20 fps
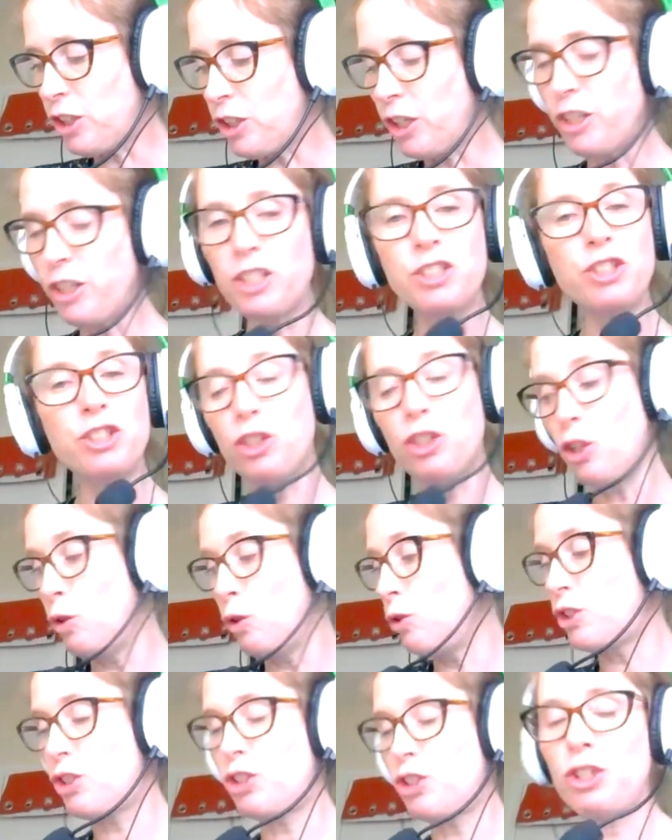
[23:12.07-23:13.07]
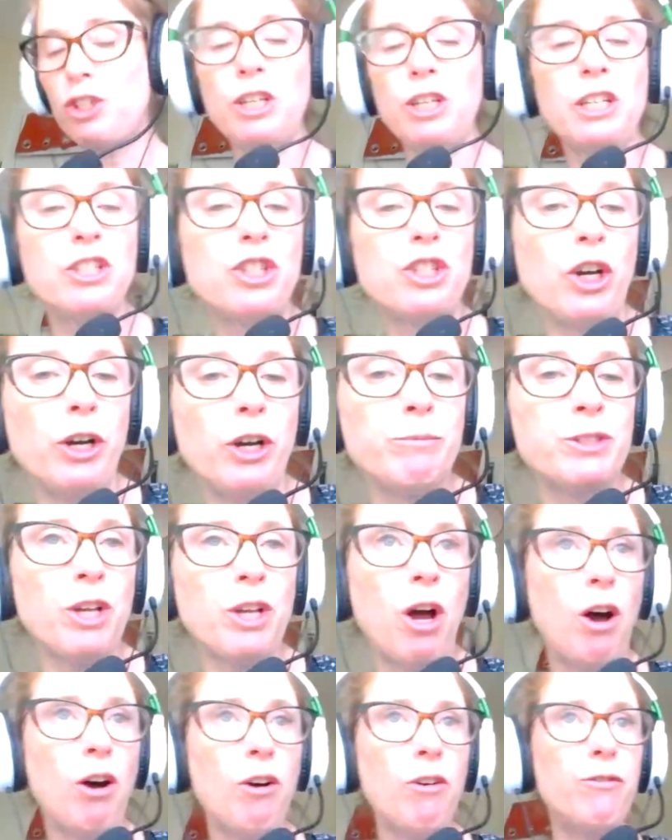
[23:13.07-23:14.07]
is used in terms
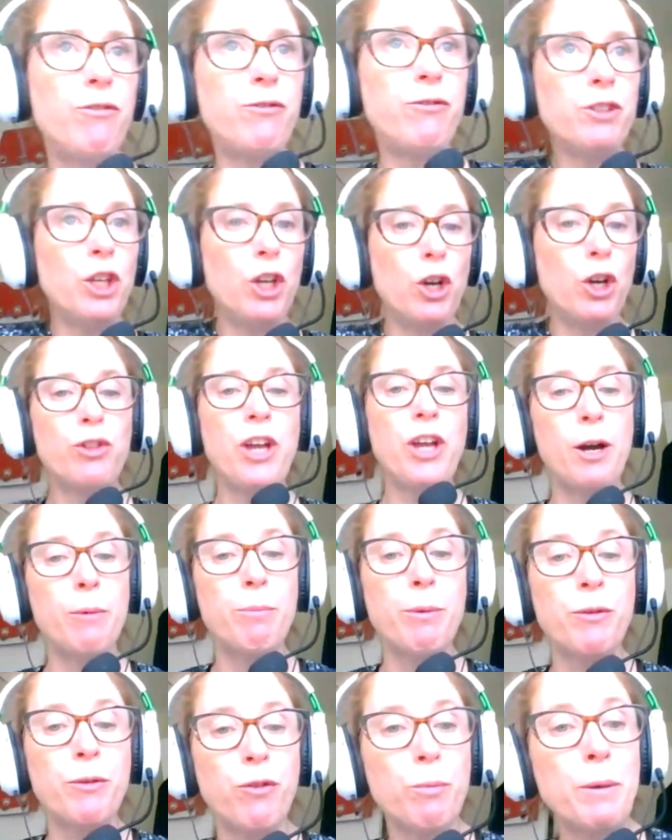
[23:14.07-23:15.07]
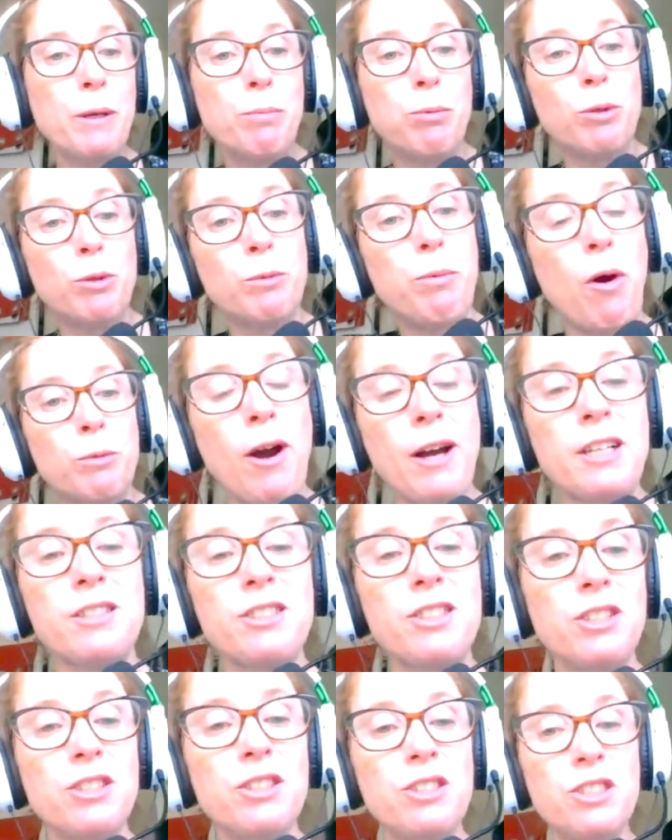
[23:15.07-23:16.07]
of therapy for people with
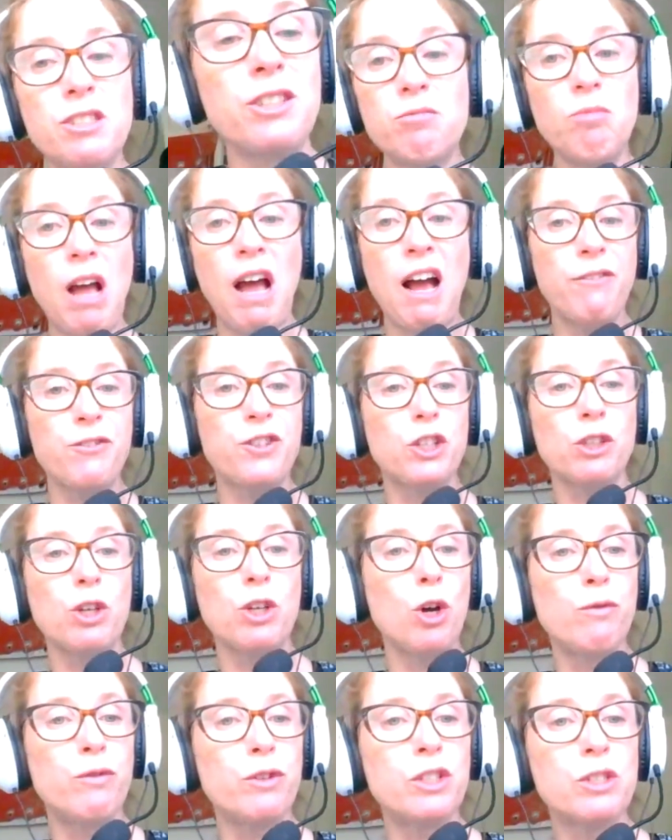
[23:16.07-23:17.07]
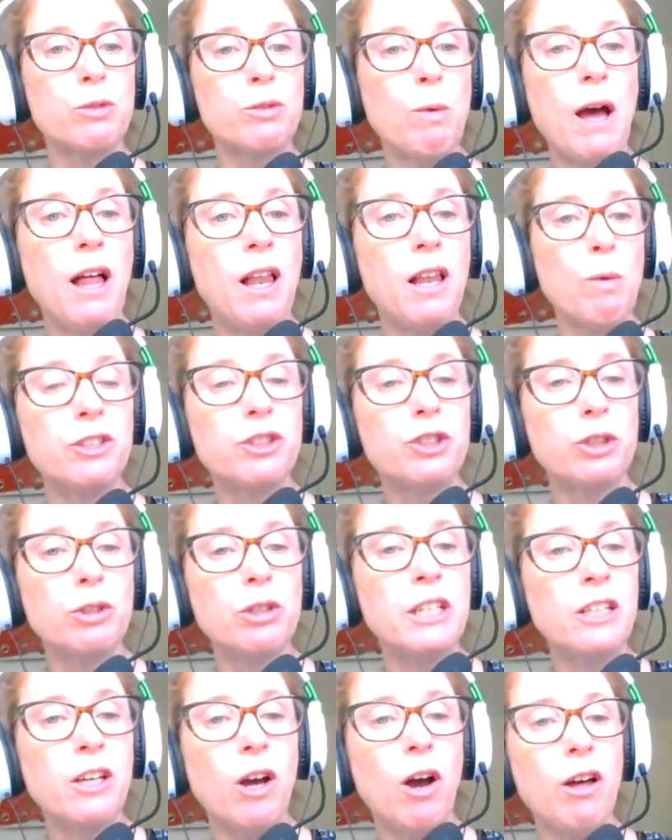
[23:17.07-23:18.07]
Parkinson's after COVID as well, and
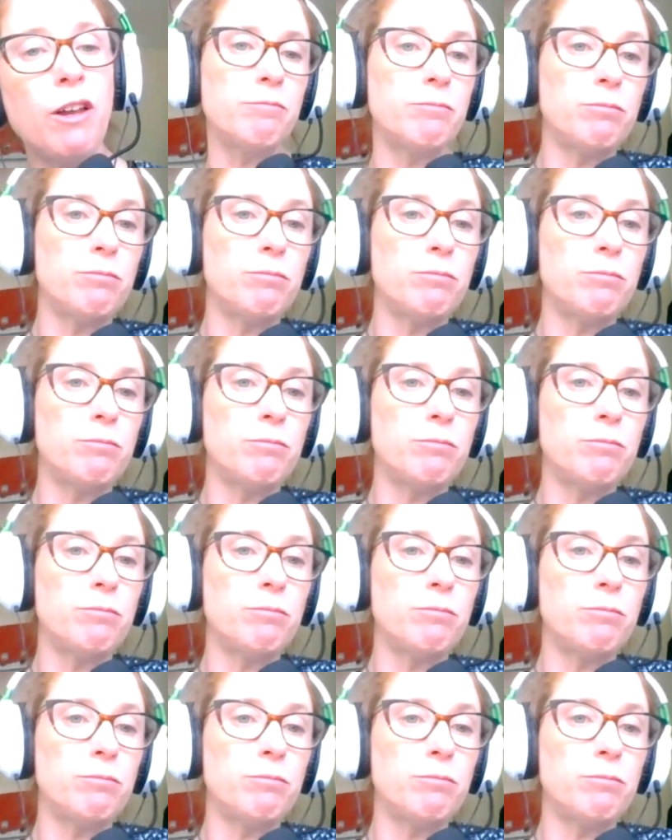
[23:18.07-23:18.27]
truly gone.